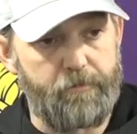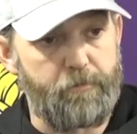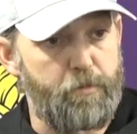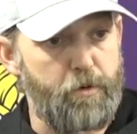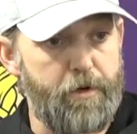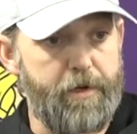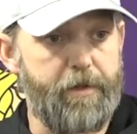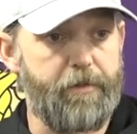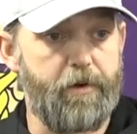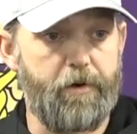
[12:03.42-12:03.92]
of
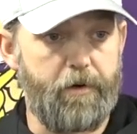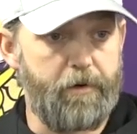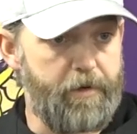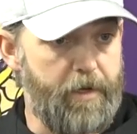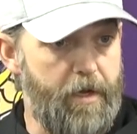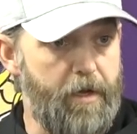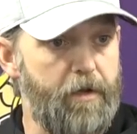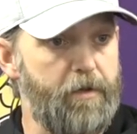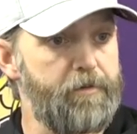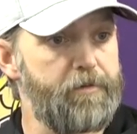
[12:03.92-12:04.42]
breather
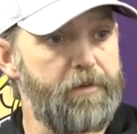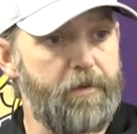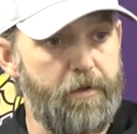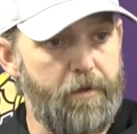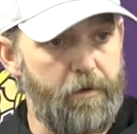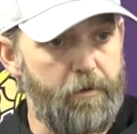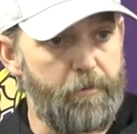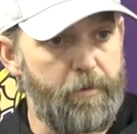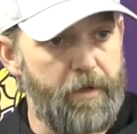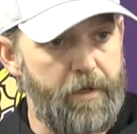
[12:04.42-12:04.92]
downs a
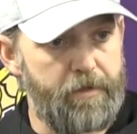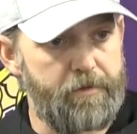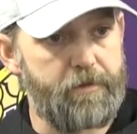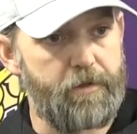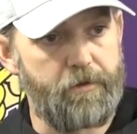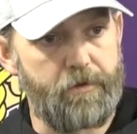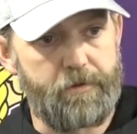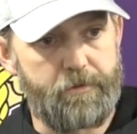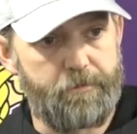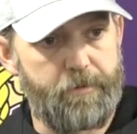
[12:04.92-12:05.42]
little bit,
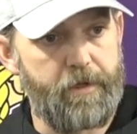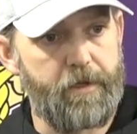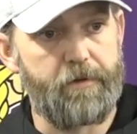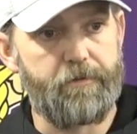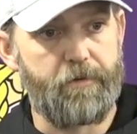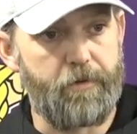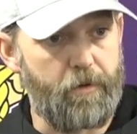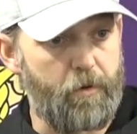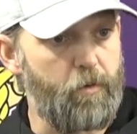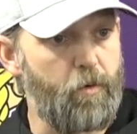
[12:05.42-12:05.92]
so to speak,
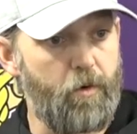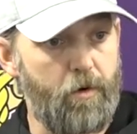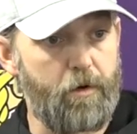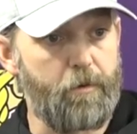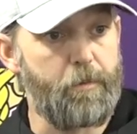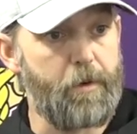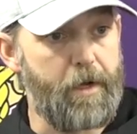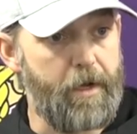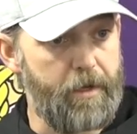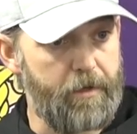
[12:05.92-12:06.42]
for the
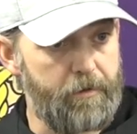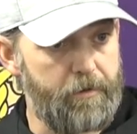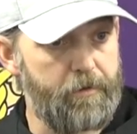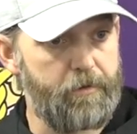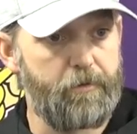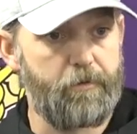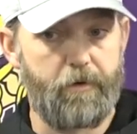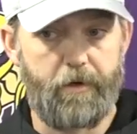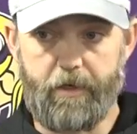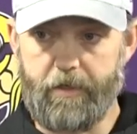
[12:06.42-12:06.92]
quarterback,
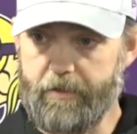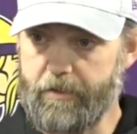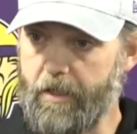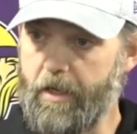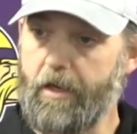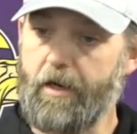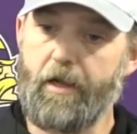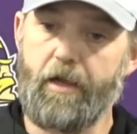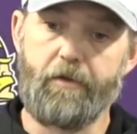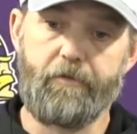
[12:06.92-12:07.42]
where he's
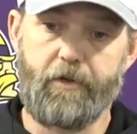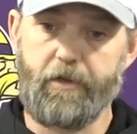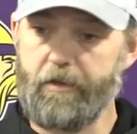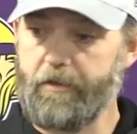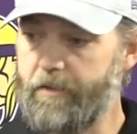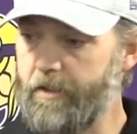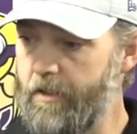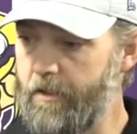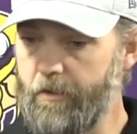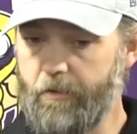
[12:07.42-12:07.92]
not having to
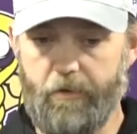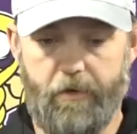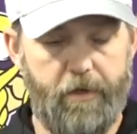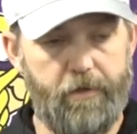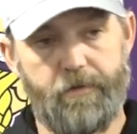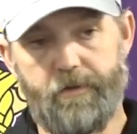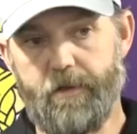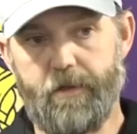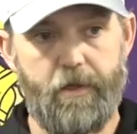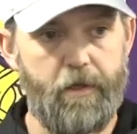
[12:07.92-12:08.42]
deal
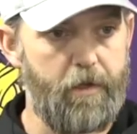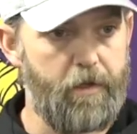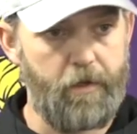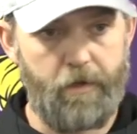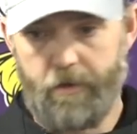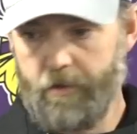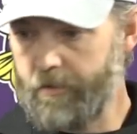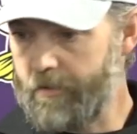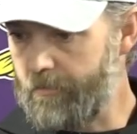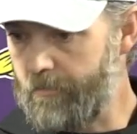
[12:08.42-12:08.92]
with
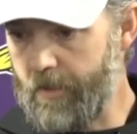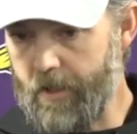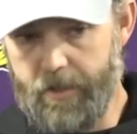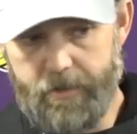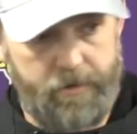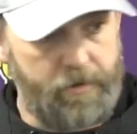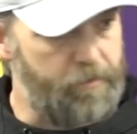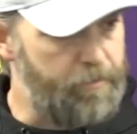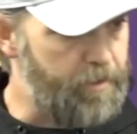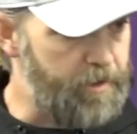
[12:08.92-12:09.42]
the
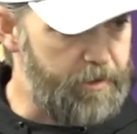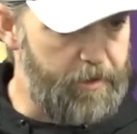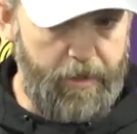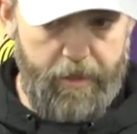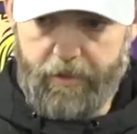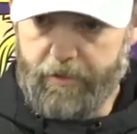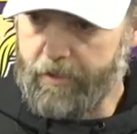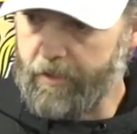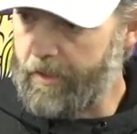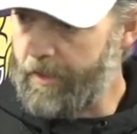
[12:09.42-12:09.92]
rush, the
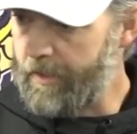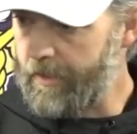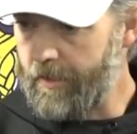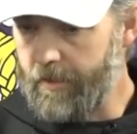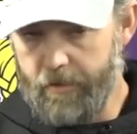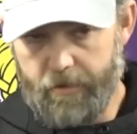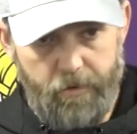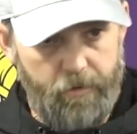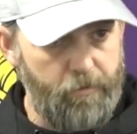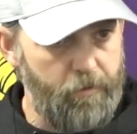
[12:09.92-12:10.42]
protection. I got
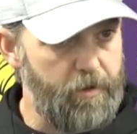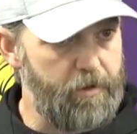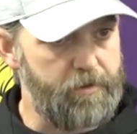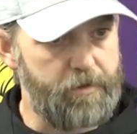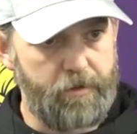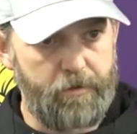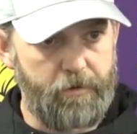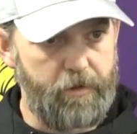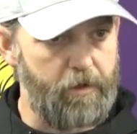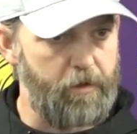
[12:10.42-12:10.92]
to know
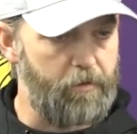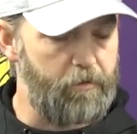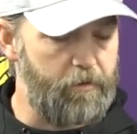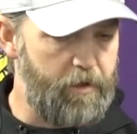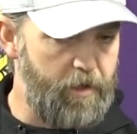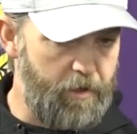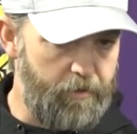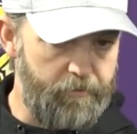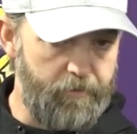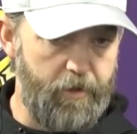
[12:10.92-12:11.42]
what's, you know,
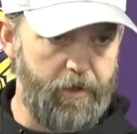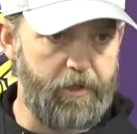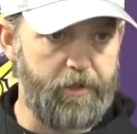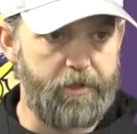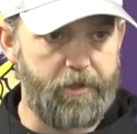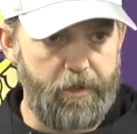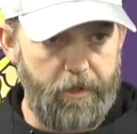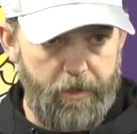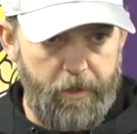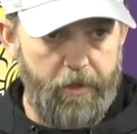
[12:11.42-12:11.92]

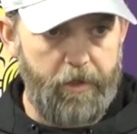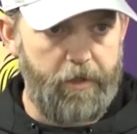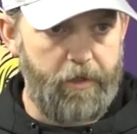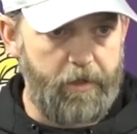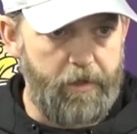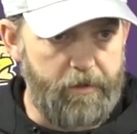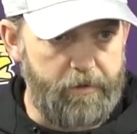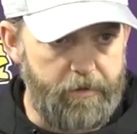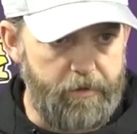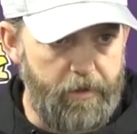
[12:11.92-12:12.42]
coverage.
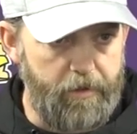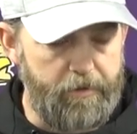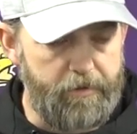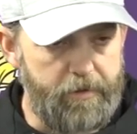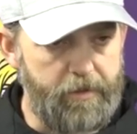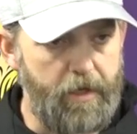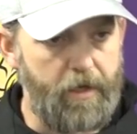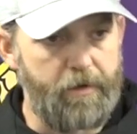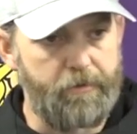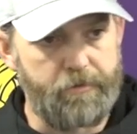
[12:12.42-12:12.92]
It's
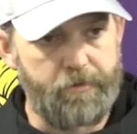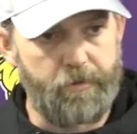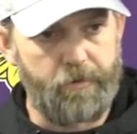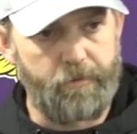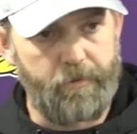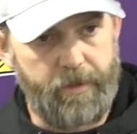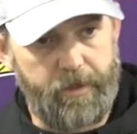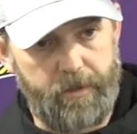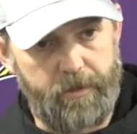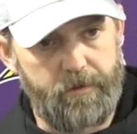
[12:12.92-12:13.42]
times where
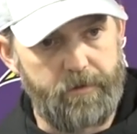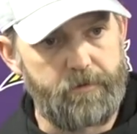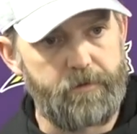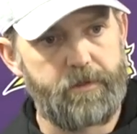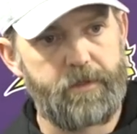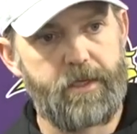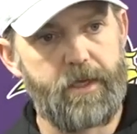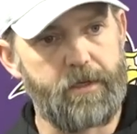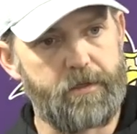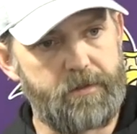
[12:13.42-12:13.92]
we can
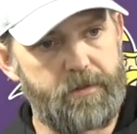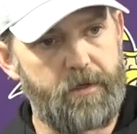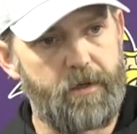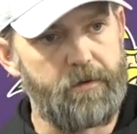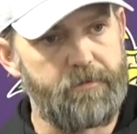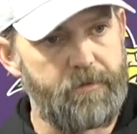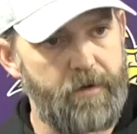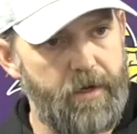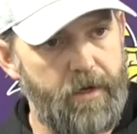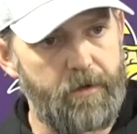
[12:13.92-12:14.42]
kick
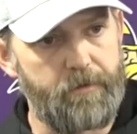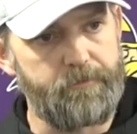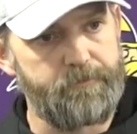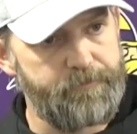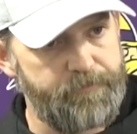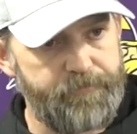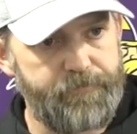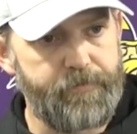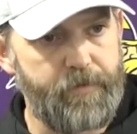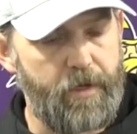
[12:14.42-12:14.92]
stuff out
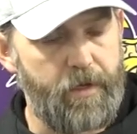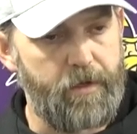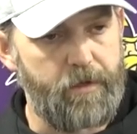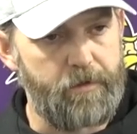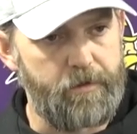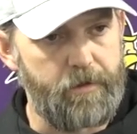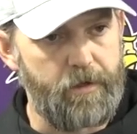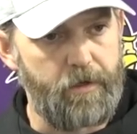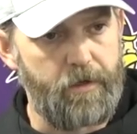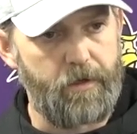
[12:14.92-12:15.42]

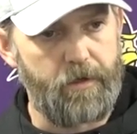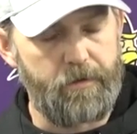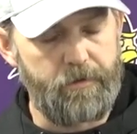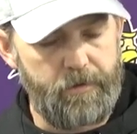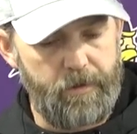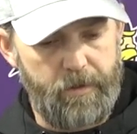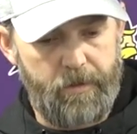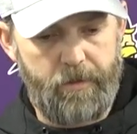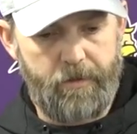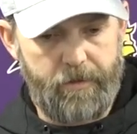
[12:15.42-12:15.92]
and
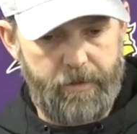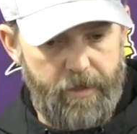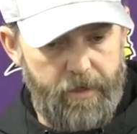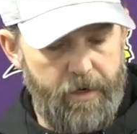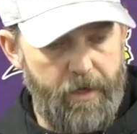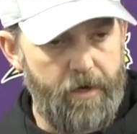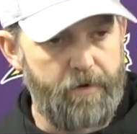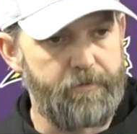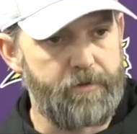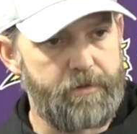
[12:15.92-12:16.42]
get
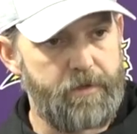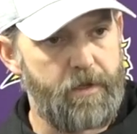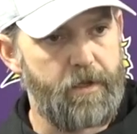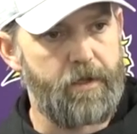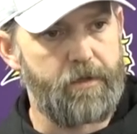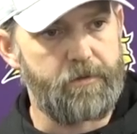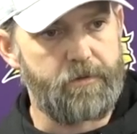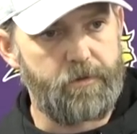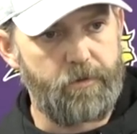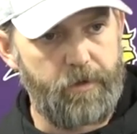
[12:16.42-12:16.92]
it out of his
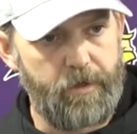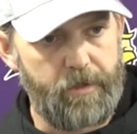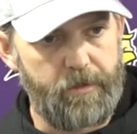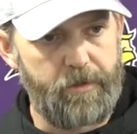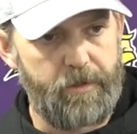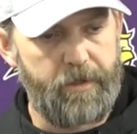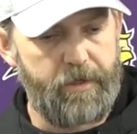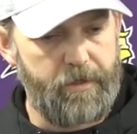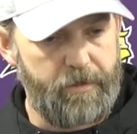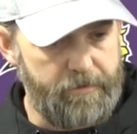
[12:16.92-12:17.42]
hands
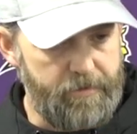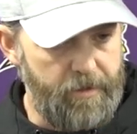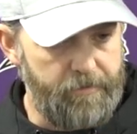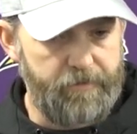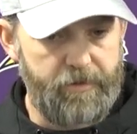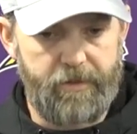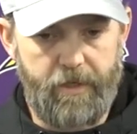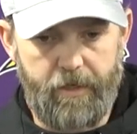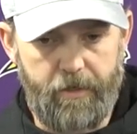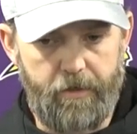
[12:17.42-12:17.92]
quickly. He doesn't have
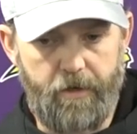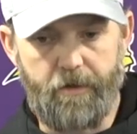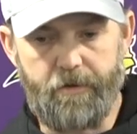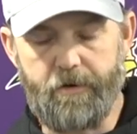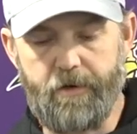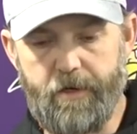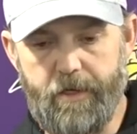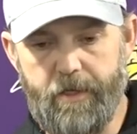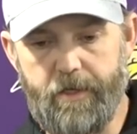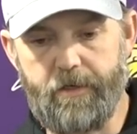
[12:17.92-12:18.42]
to take
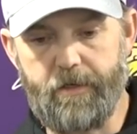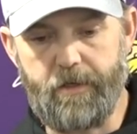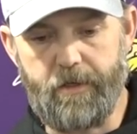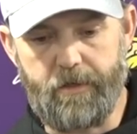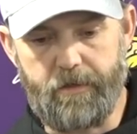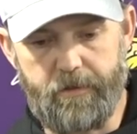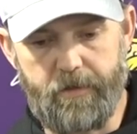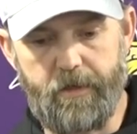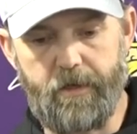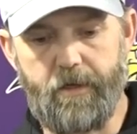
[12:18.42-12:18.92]
another hit
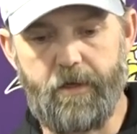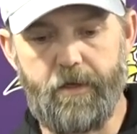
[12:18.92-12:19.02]
and